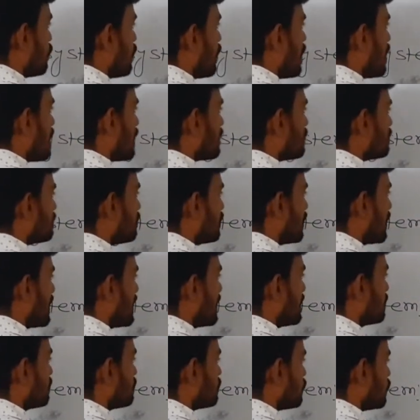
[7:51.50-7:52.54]
1
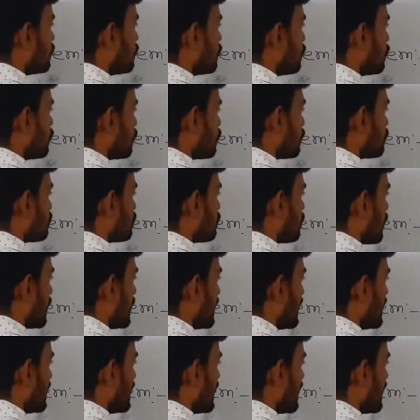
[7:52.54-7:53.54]
by 4 pi